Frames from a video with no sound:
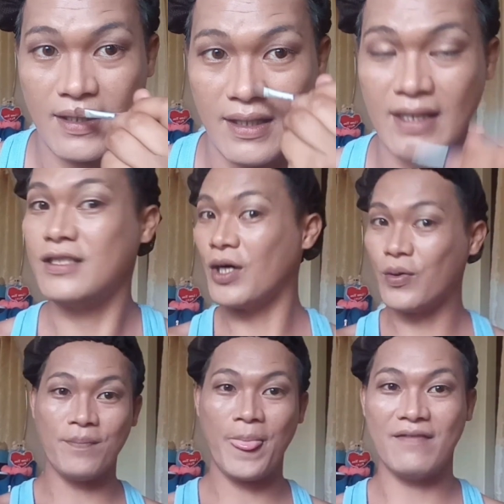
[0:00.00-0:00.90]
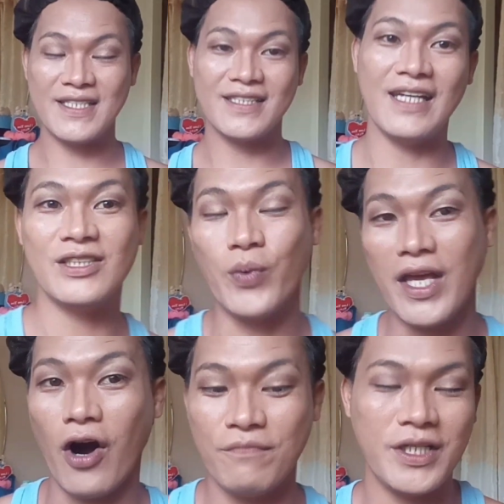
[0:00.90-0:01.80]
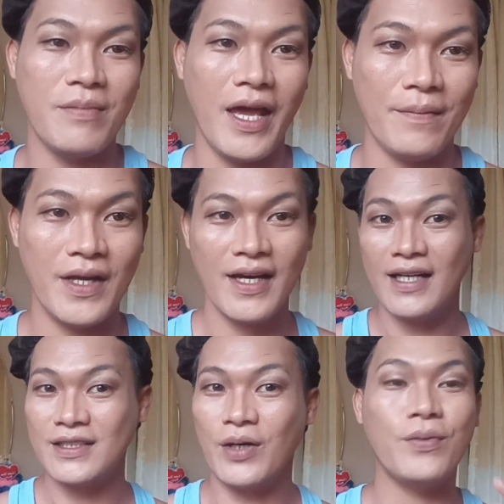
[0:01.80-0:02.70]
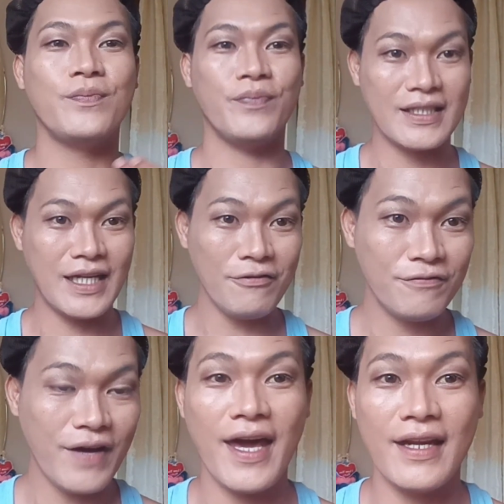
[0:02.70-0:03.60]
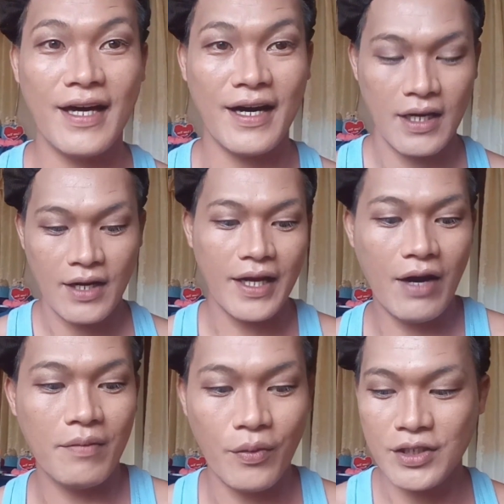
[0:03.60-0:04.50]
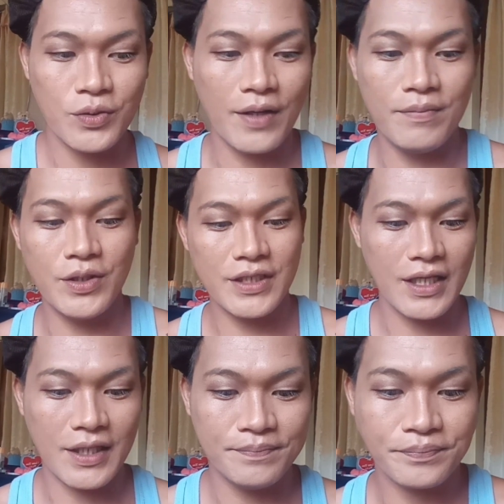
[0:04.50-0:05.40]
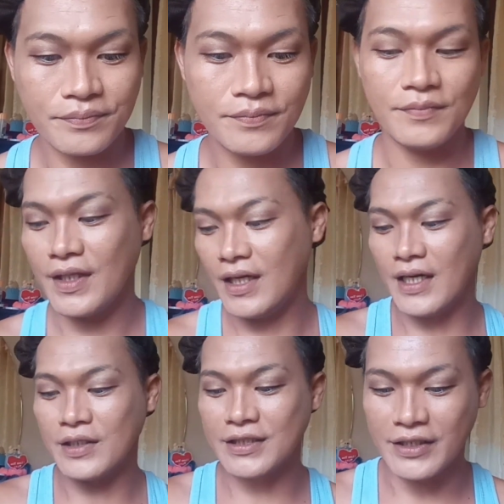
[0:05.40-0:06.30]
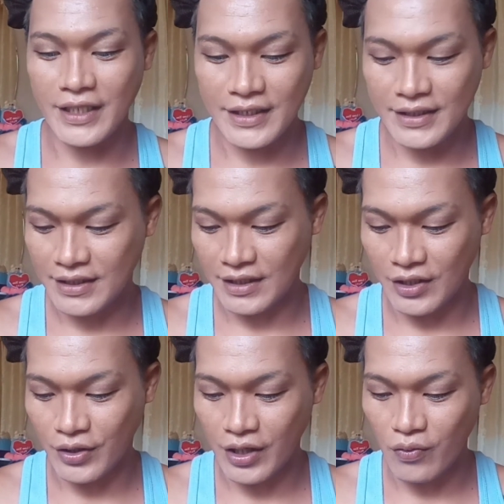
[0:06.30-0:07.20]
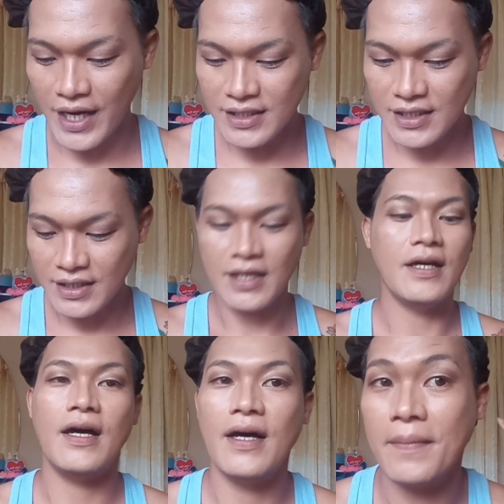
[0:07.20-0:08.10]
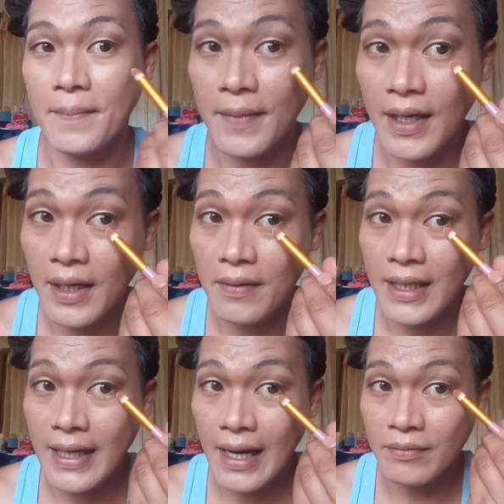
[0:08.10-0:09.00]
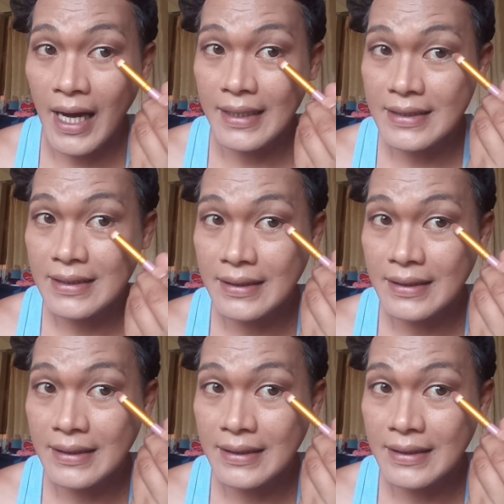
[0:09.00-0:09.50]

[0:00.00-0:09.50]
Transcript: yeah, so this is the easiest way of putting a makeup. So that's enough. And right now I'm going to be using a concealer or white right down my eyes.